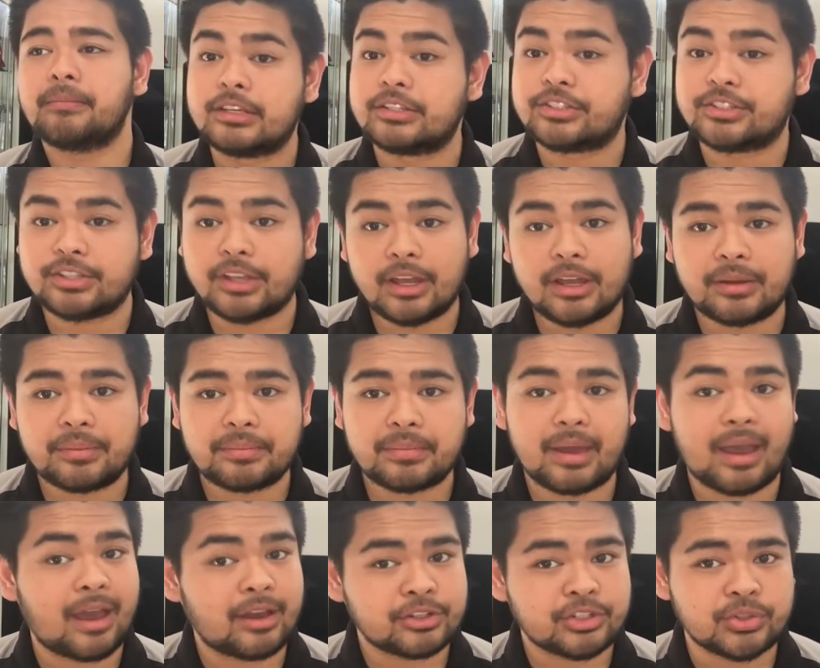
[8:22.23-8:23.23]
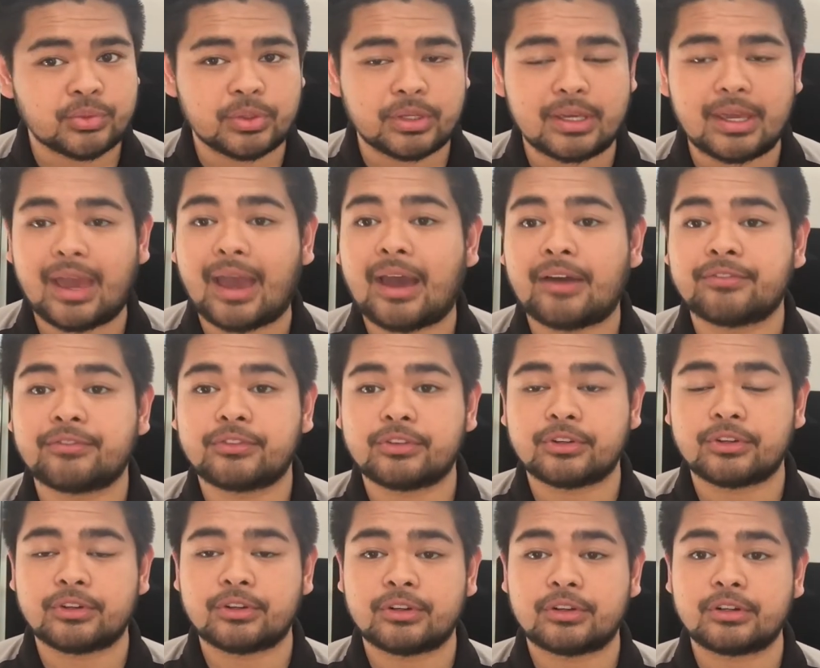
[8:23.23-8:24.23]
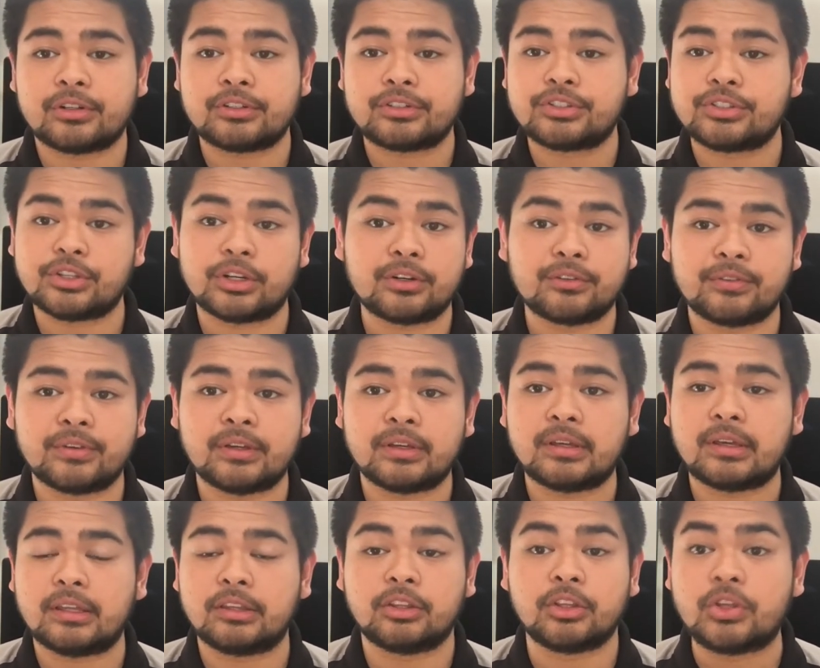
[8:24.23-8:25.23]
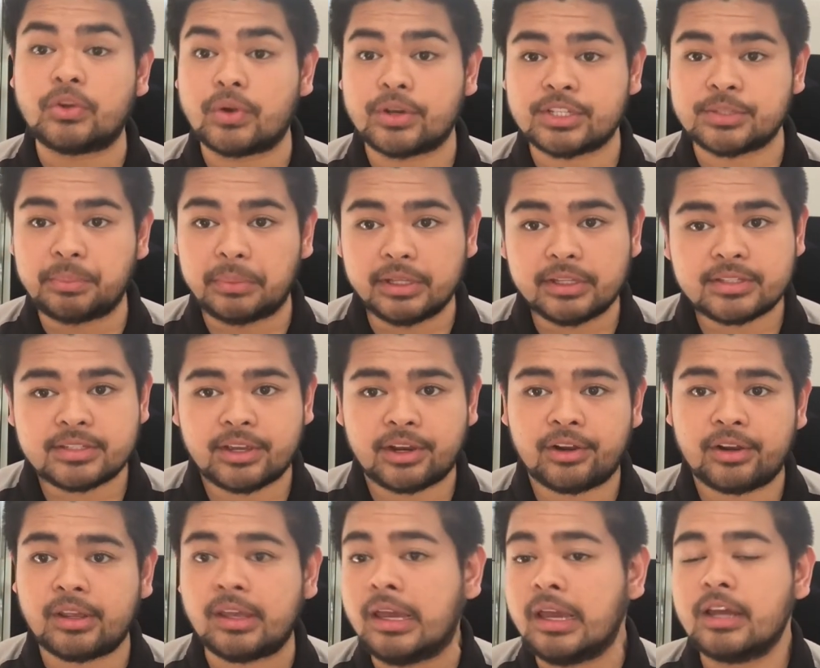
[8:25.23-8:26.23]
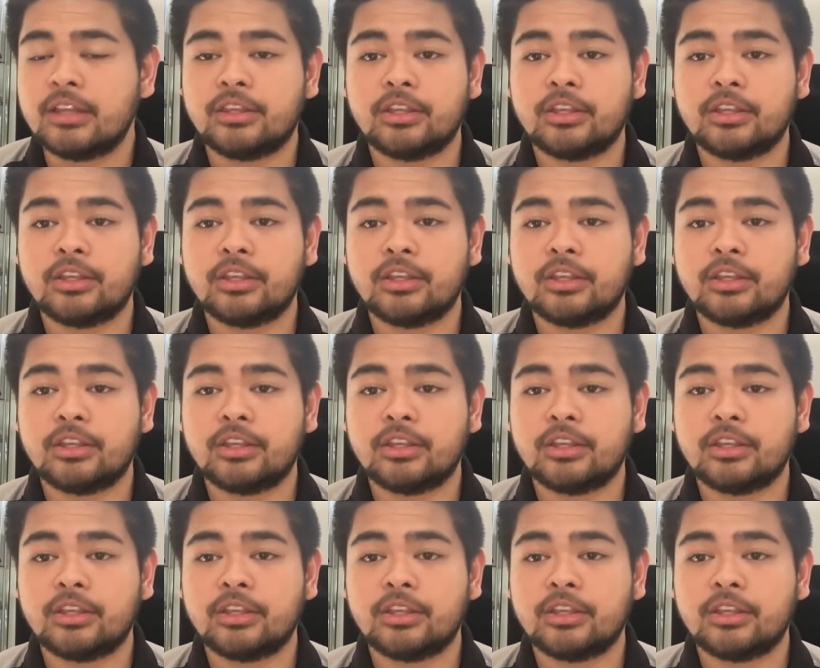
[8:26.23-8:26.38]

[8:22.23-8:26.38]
Some, actually, after serving in the US military,